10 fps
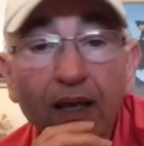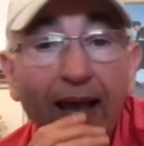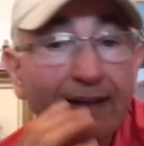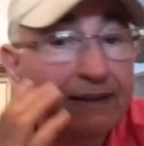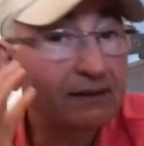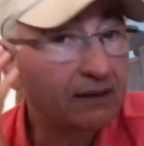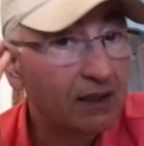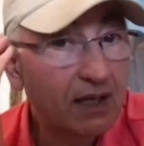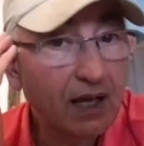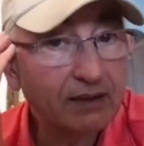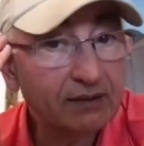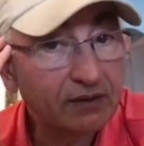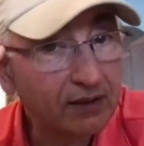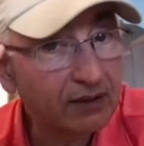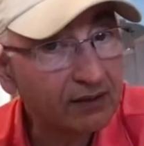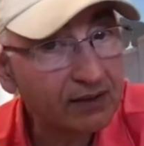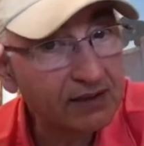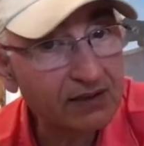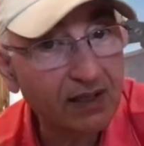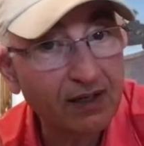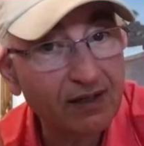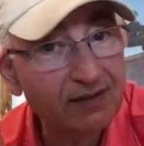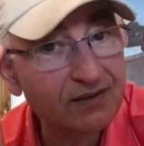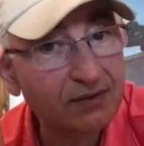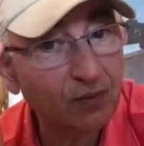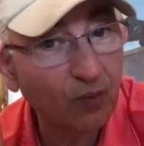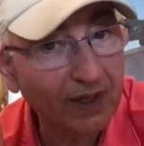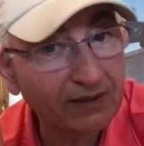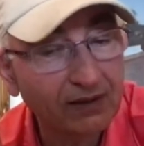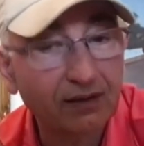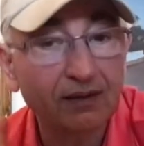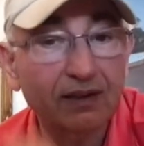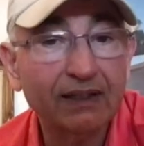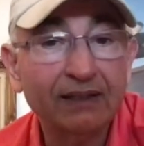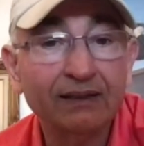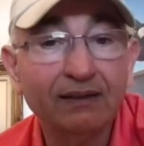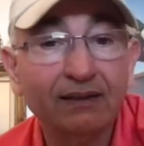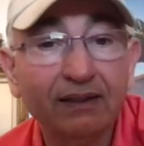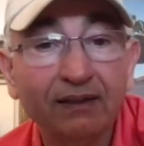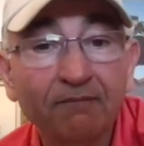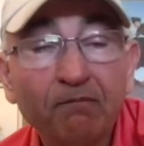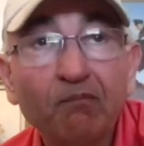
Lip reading: I didn't turn these hairs to white color in the